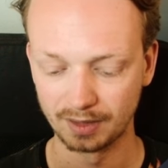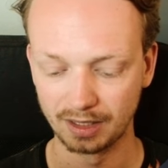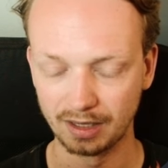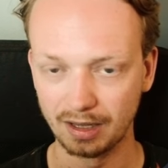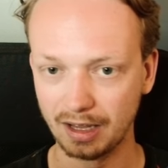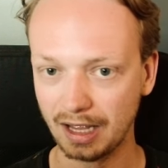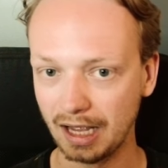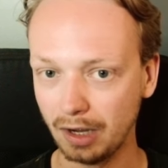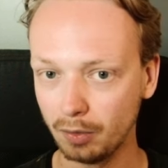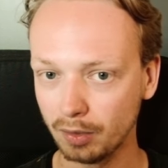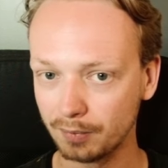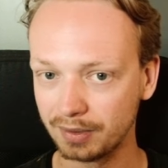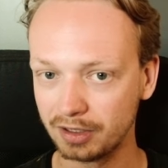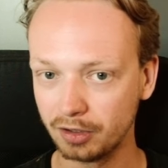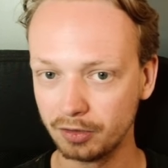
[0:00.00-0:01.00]
how are
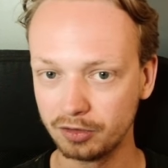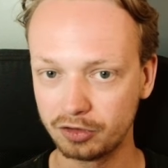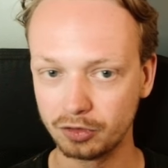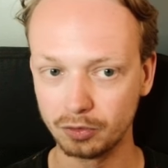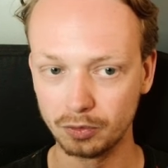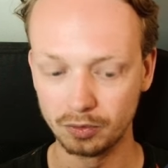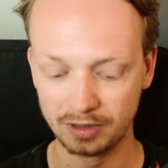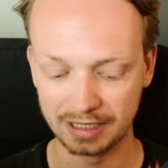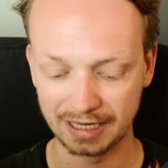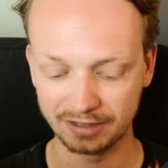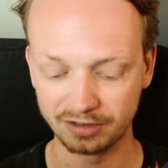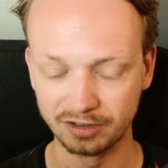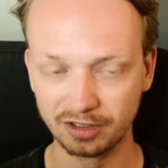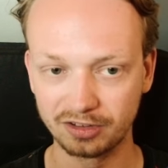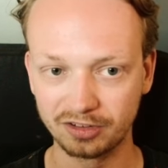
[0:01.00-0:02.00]
we going to
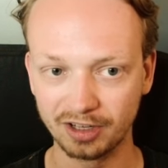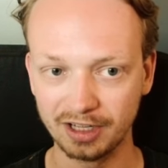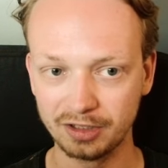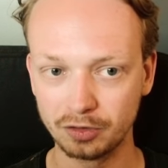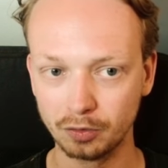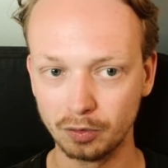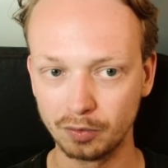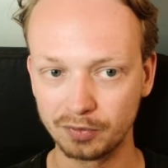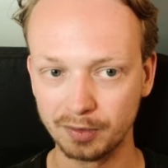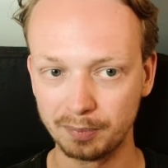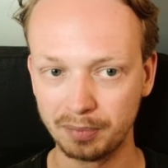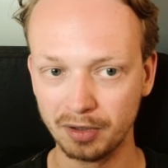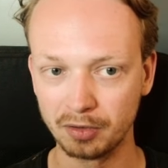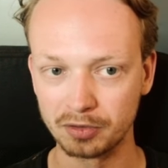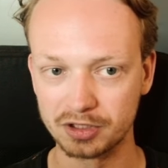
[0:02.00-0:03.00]
get the title of the
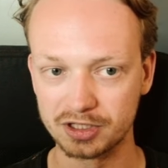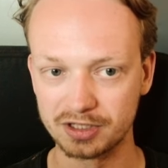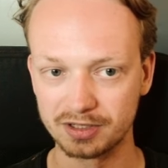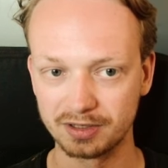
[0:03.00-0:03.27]
post?